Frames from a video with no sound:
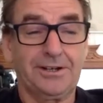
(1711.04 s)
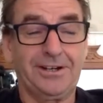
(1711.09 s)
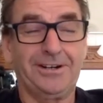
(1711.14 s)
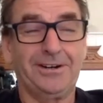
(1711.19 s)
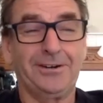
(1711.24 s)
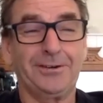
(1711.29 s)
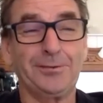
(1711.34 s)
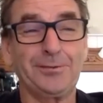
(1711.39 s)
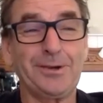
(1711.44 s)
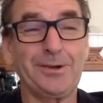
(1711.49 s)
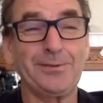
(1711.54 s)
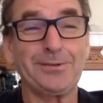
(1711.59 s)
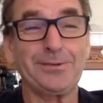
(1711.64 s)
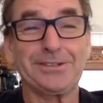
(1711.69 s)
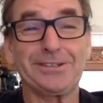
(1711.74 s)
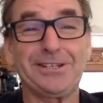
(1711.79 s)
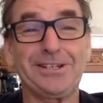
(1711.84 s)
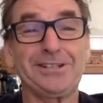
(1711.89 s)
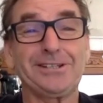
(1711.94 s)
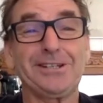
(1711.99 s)
I
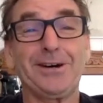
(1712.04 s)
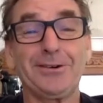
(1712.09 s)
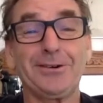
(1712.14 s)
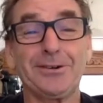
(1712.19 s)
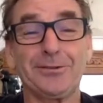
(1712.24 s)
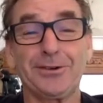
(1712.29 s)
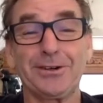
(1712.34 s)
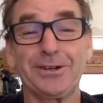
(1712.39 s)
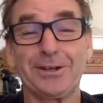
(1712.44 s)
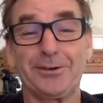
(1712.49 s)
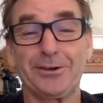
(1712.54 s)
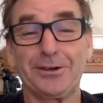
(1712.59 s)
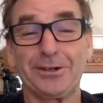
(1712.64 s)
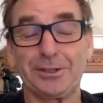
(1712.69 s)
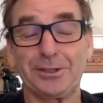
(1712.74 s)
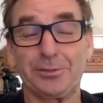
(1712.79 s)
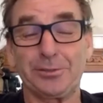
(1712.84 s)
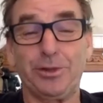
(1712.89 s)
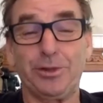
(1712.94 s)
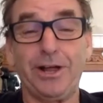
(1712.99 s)
remember no one really
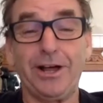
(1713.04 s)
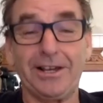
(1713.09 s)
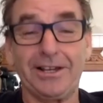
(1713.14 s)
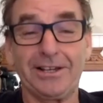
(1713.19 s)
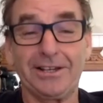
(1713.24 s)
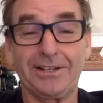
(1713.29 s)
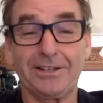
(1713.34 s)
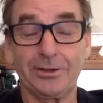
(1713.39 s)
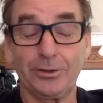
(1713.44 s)
wanted to play.